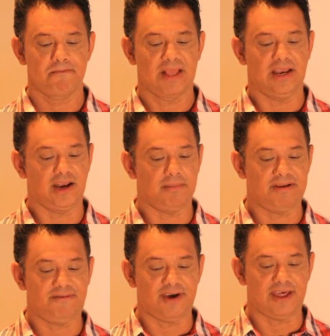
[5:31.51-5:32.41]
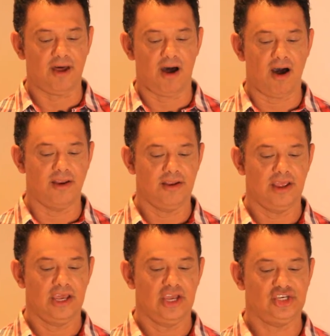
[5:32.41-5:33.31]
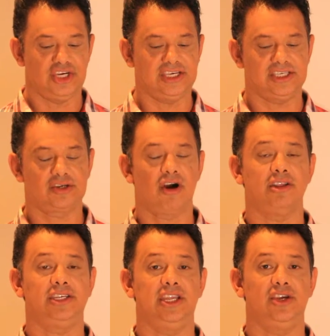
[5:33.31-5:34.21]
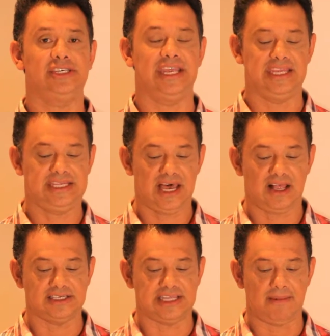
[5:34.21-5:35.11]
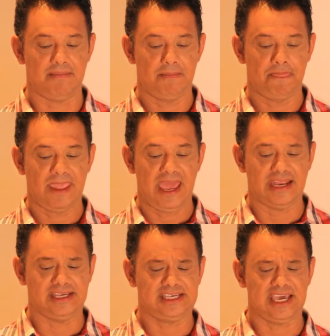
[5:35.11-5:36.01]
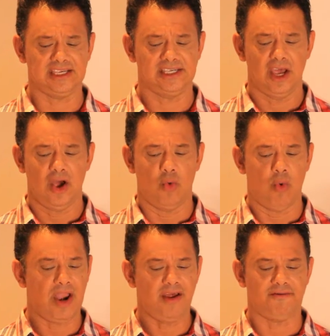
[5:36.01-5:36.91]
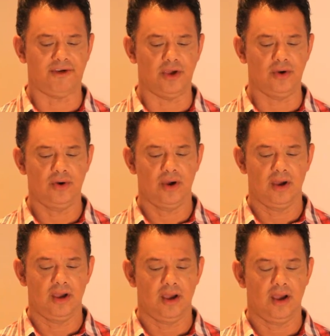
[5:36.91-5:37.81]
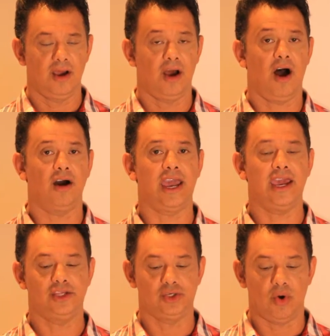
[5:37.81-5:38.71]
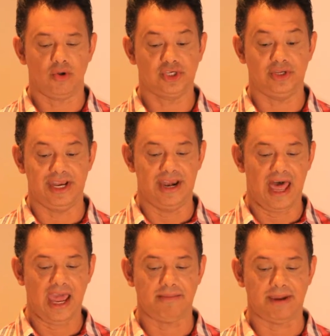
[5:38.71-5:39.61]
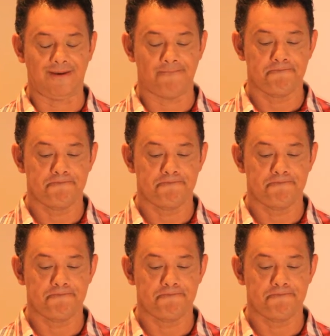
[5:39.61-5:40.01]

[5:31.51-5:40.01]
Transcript: A little bit further on, Jesus continues and he tells them, and he says, one of you are going to also deny me.